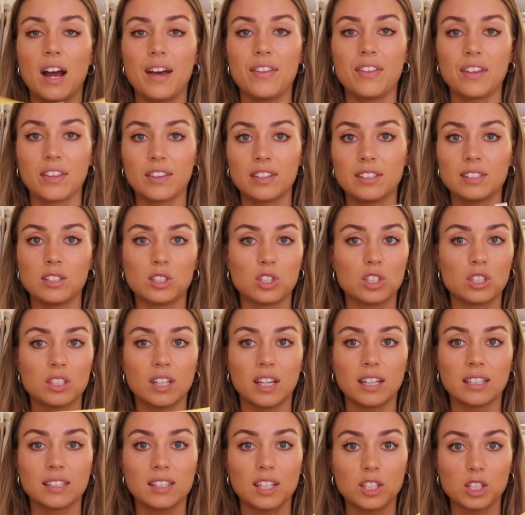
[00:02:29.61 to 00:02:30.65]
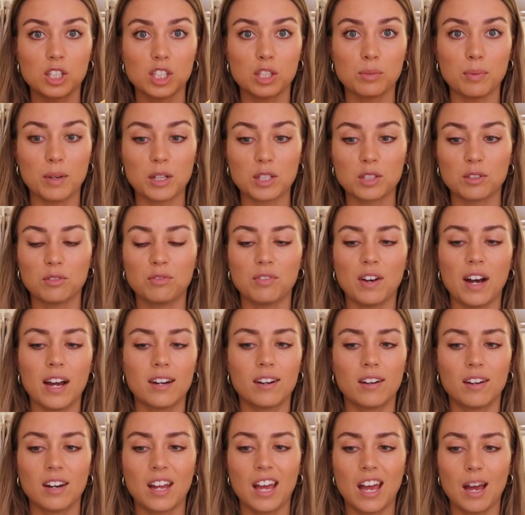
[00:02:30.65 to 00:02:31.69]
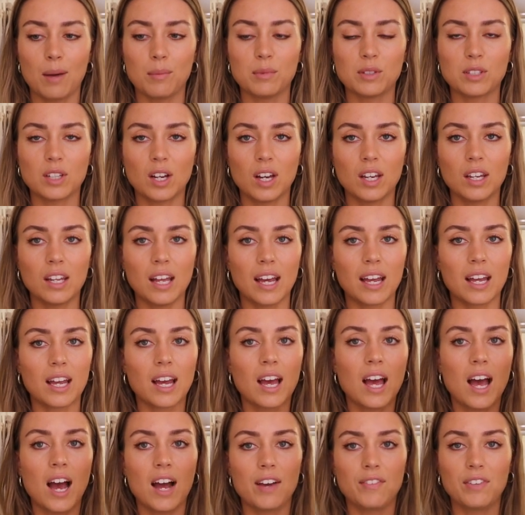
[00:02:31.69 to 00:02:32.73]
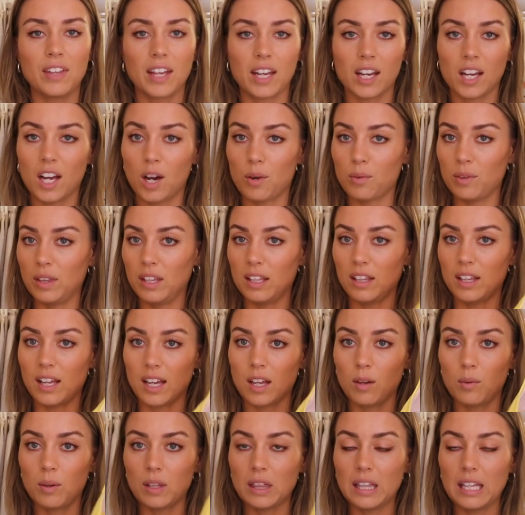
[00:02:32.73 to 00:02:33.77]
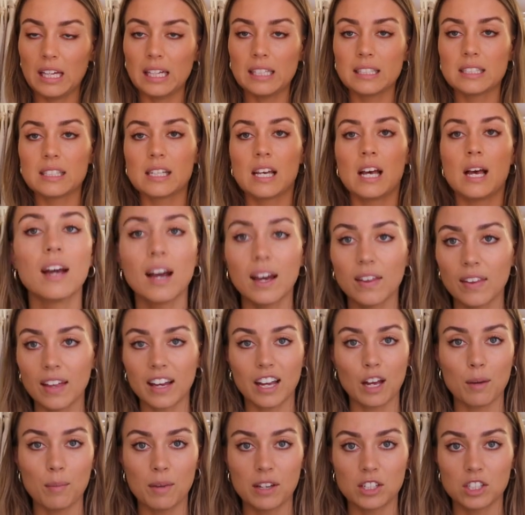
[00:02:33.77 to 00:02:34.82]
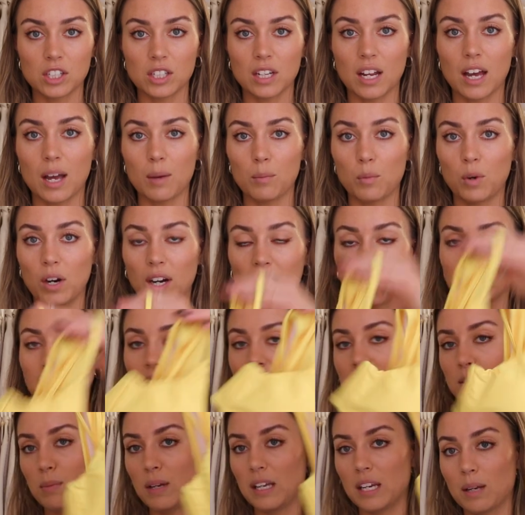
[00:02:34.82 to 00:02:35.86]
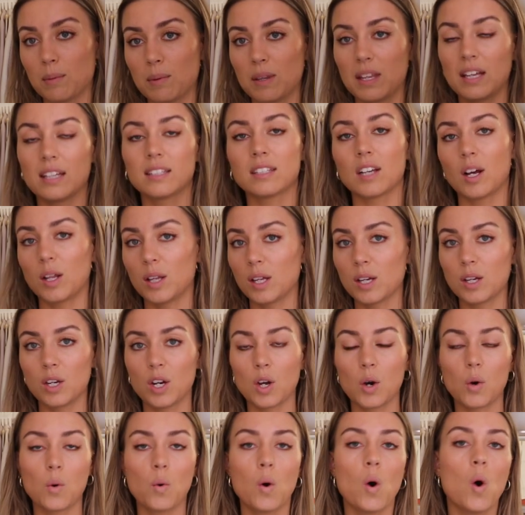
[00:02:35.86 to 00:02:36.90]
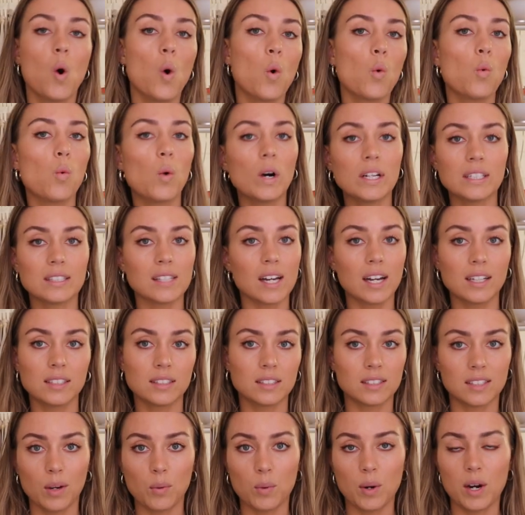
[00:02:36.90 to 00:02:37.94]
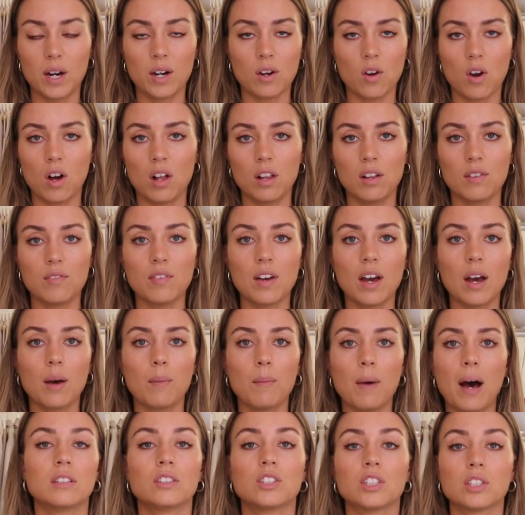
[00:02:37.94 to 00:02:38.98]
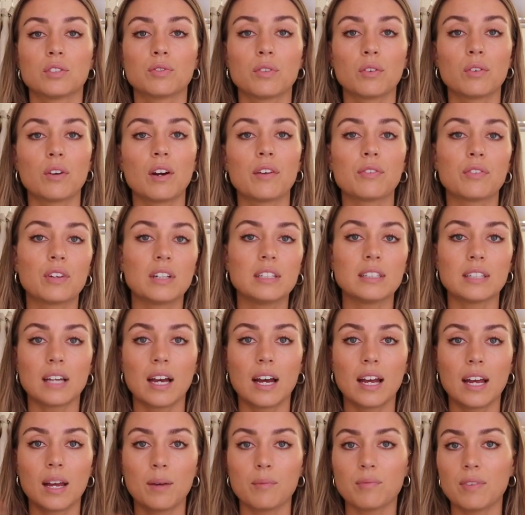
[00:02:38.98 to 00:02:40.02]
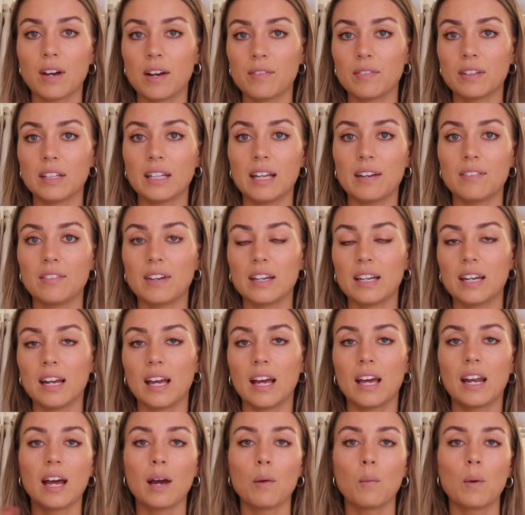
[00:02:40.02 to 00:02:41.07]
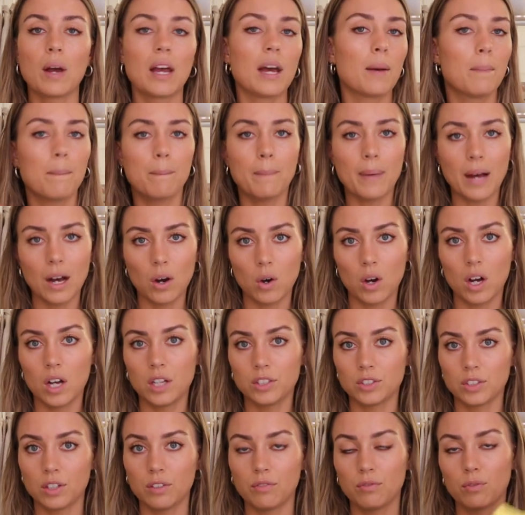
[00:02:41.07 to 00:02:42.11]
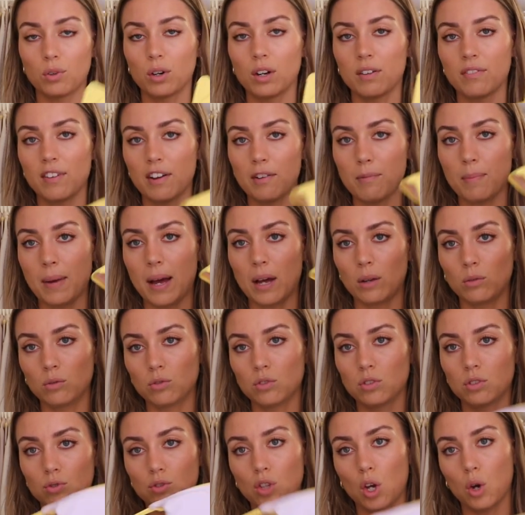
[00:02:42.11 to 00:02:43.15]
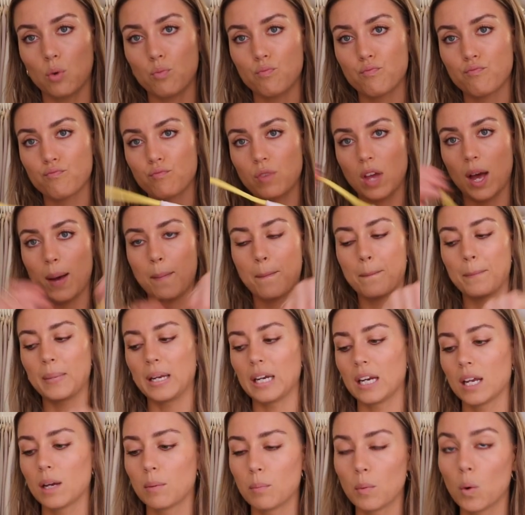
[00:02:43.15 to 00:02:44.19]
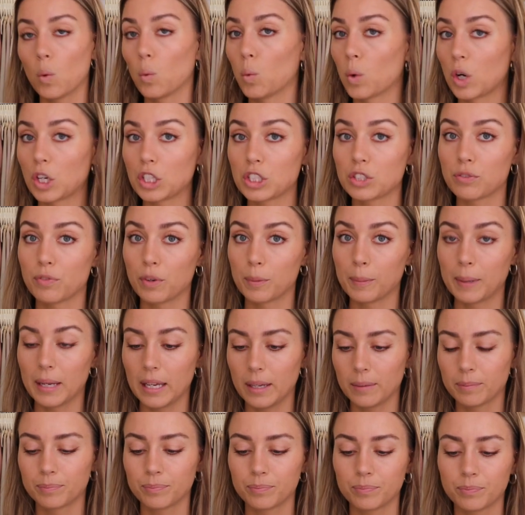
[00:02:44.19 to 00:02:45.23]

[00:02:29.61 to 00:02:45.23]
I think this is just like such a special find on Amazon. Like I feel like I got really lucky with this. And like I mentioned, I'm wearing a size medium in this. I'll let you know what sizes I wear in all all of them. Just for reference, I am 5'11 and I weigh about 145 pounds. So yeah, medium works for me.